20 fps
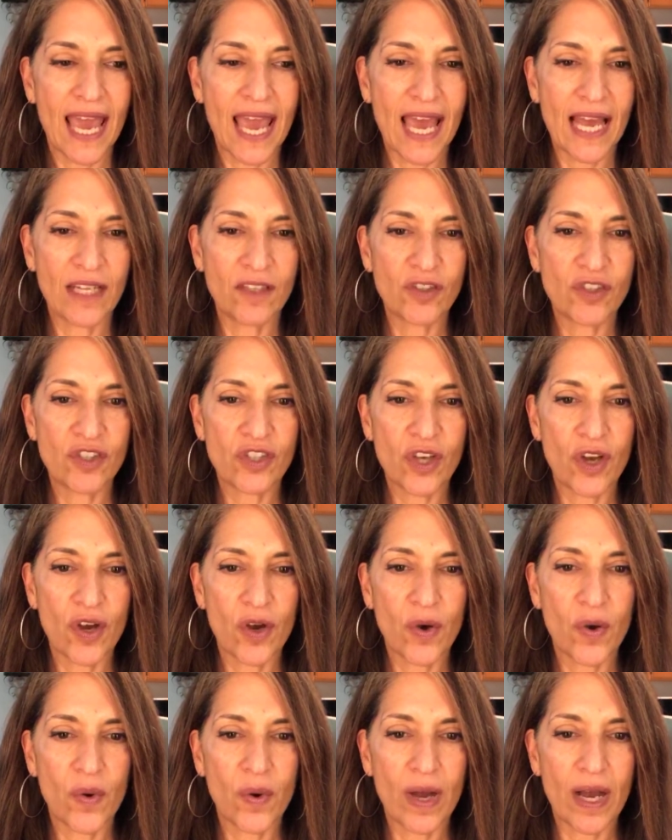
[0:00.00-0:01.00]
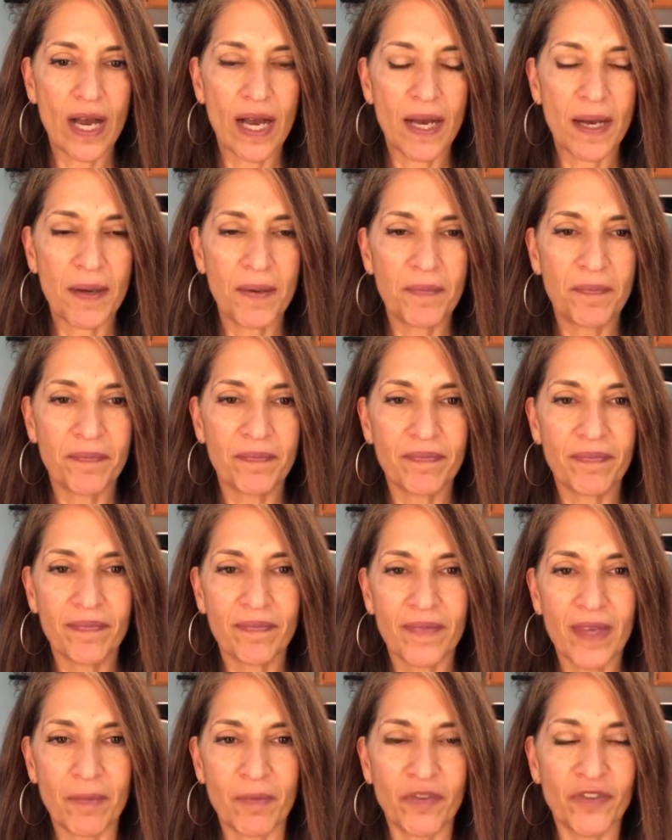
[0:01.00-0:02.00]
And so um,
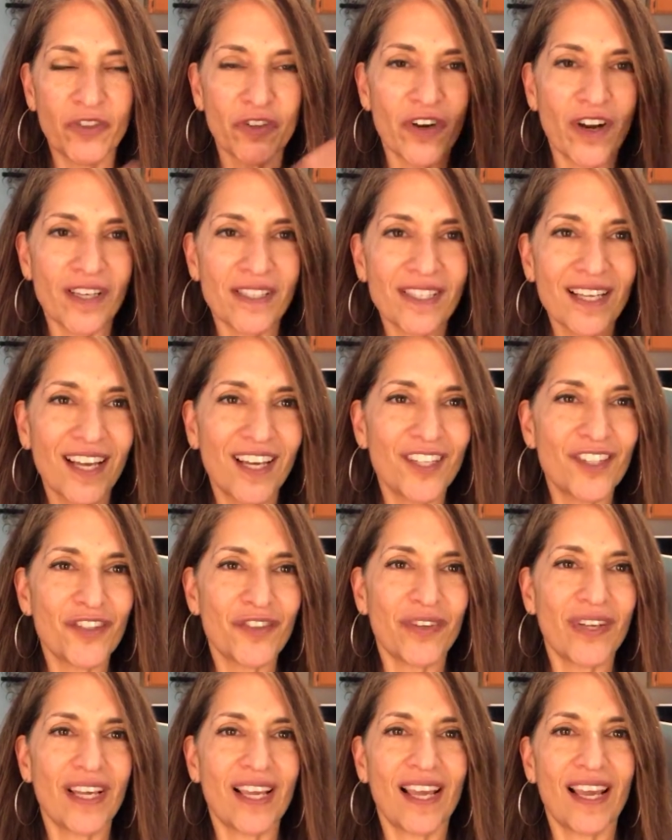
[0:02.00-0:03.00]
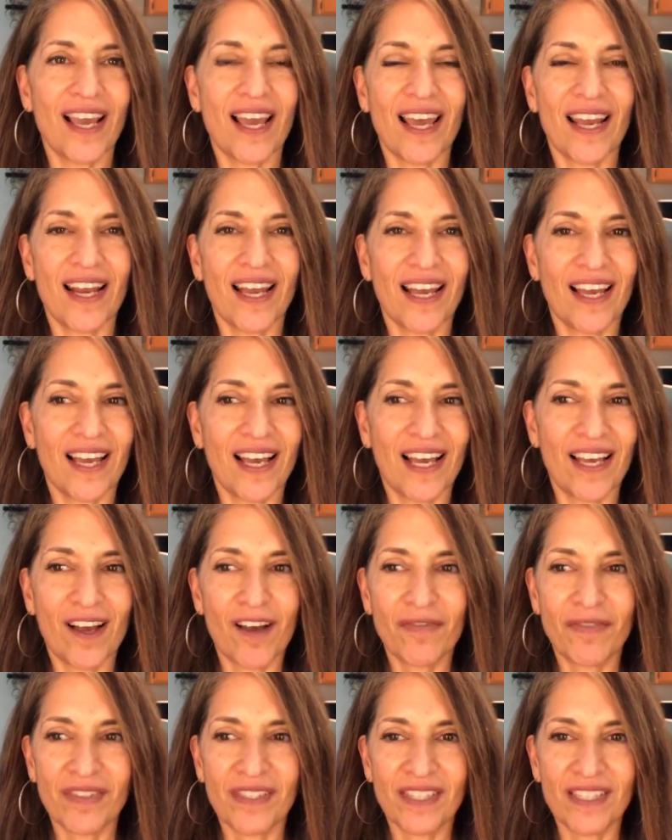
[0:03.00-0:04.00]
I moved across country, and I, I
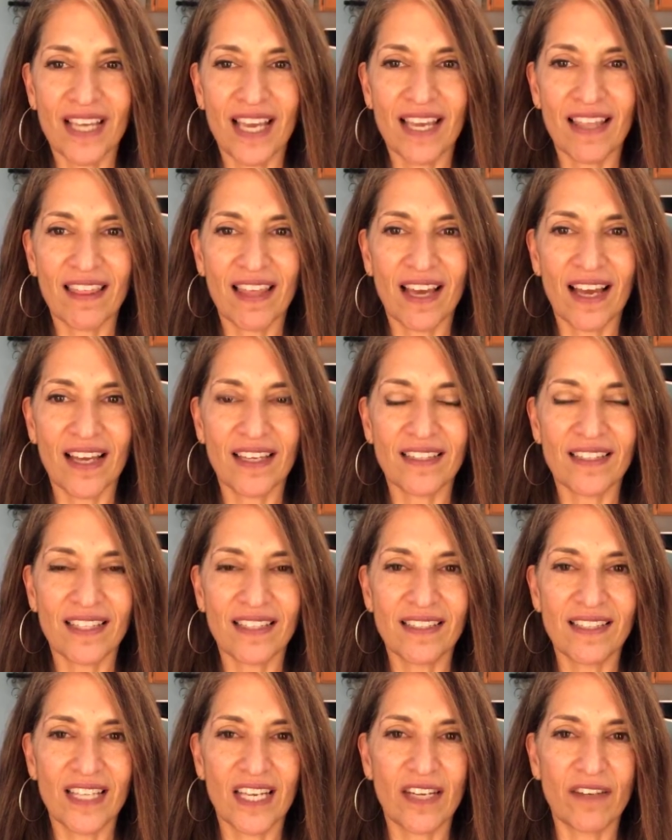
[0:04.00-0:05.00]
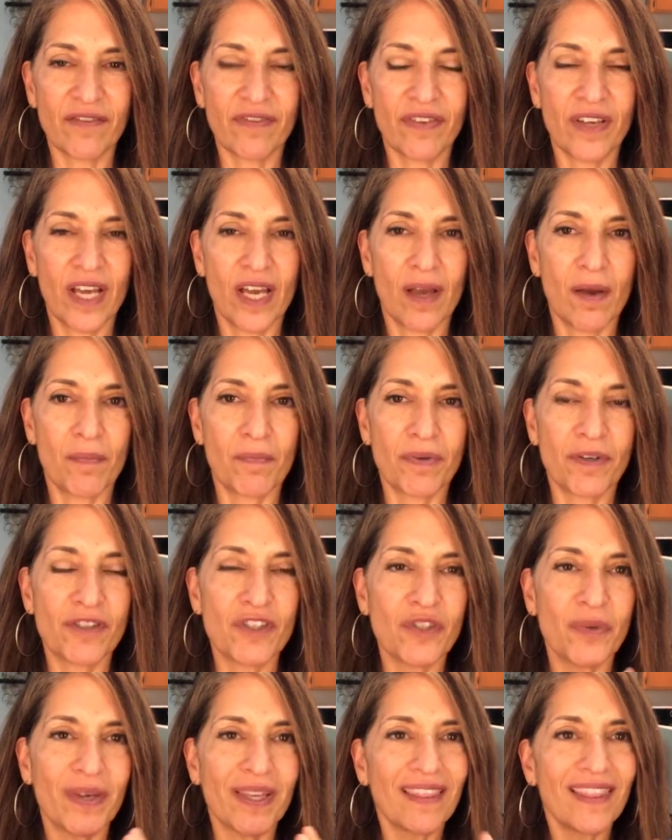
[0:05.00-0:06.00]
often say that instead of
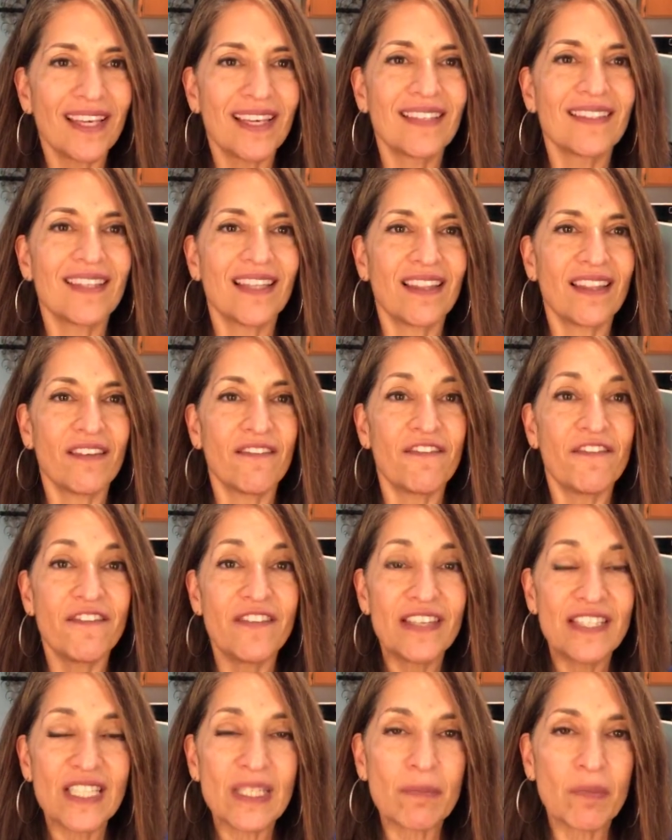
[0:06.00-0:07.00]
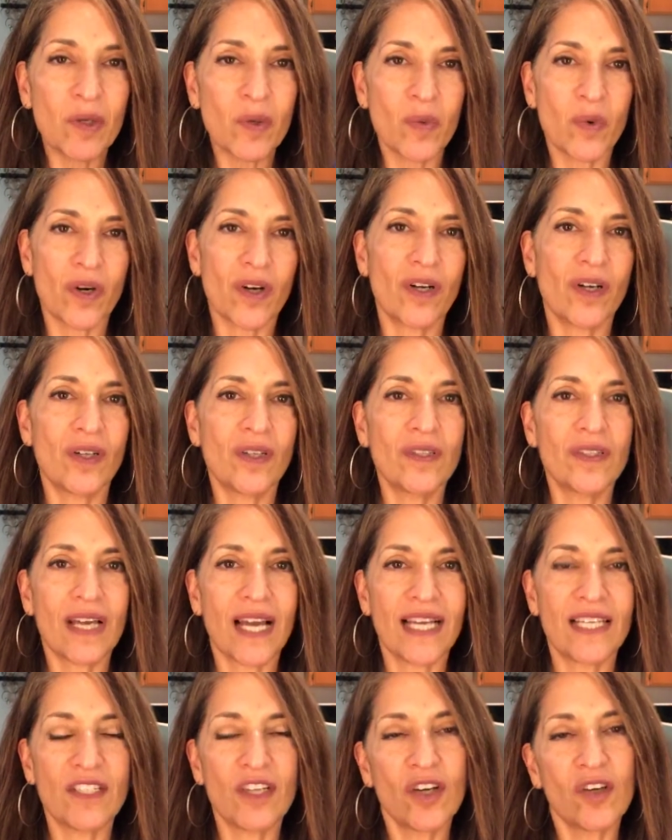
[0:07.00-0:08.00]
pursuing things in the visible world,
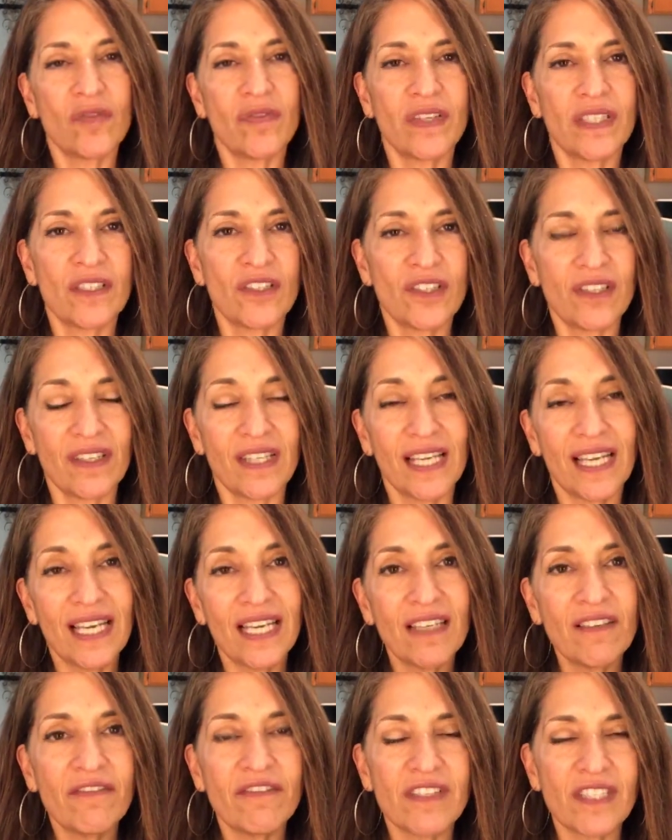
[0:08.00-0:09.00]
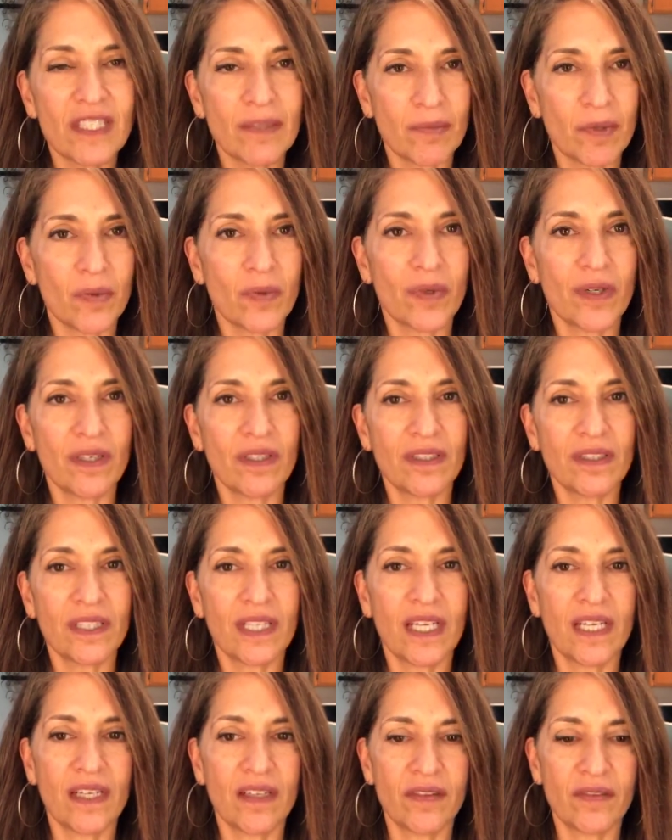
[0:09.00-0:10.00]
I dove into the invisible world
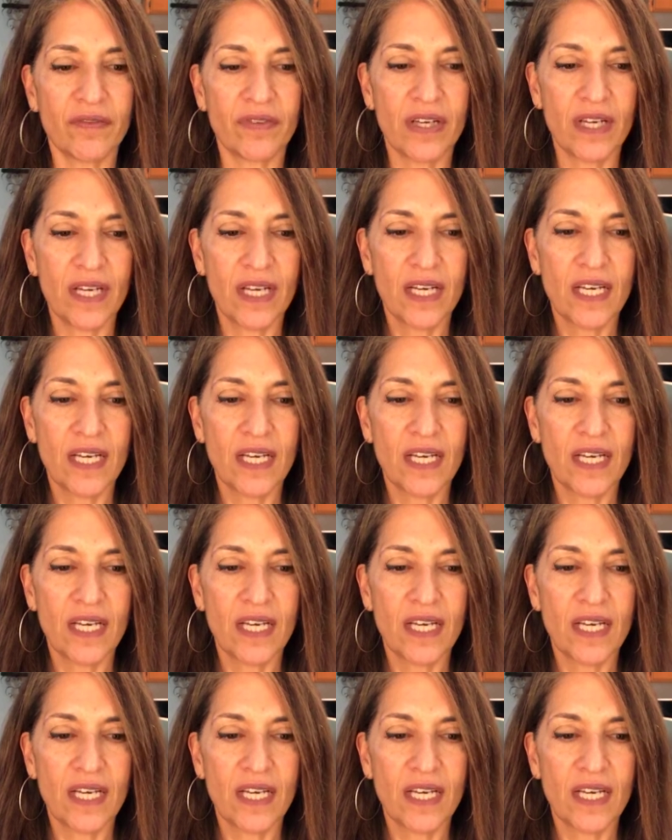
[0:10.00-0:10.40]
of